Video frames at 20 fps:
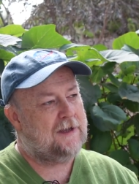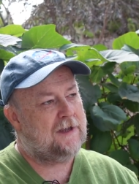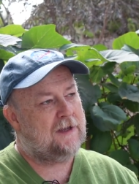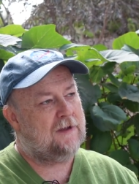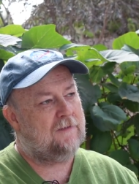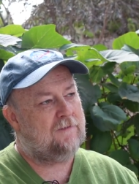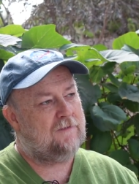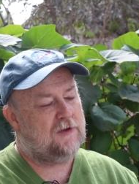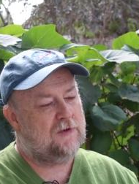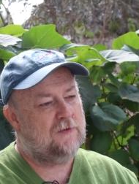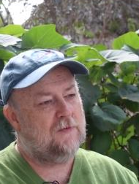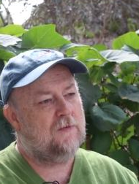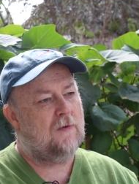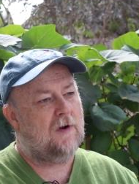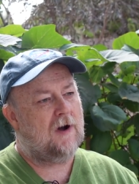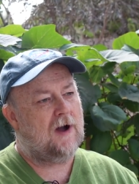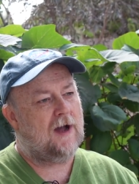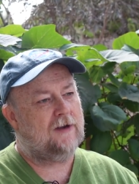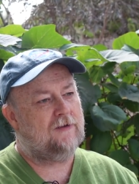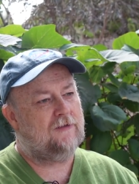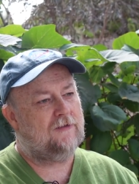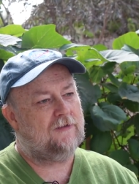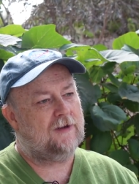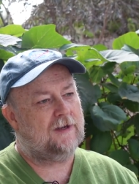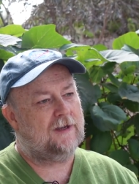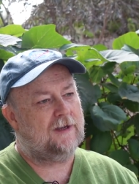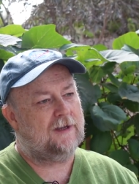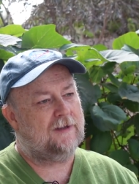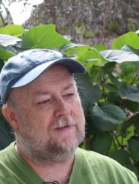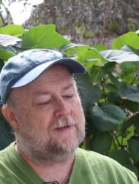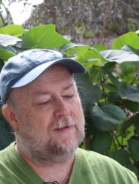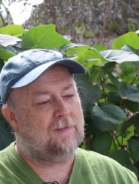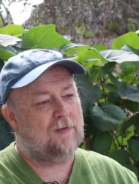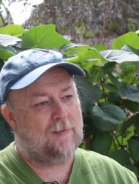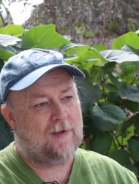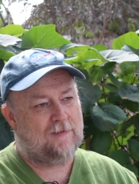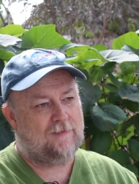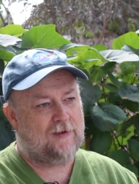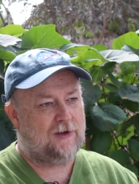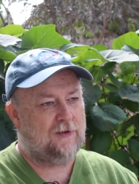If you watched uh, some of
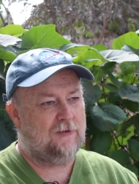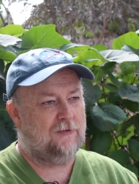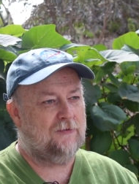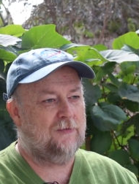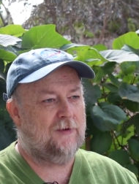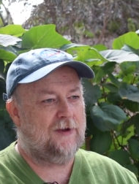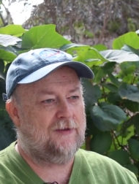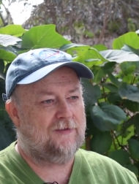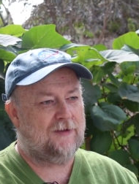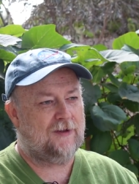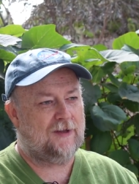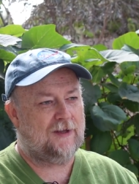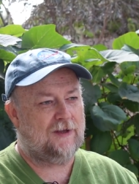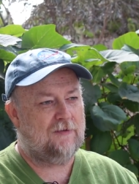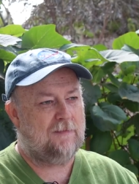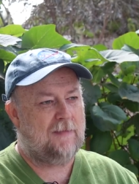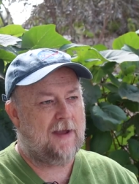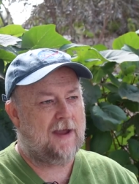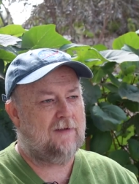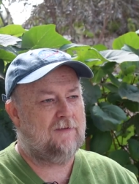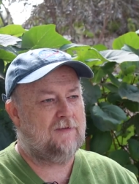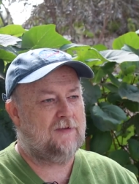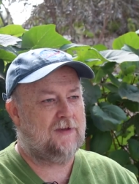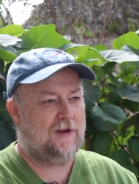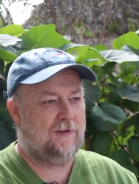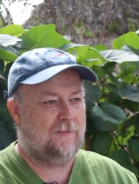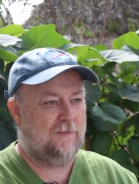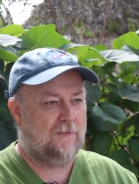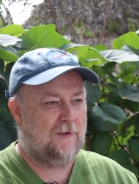my videos recently, you may have seen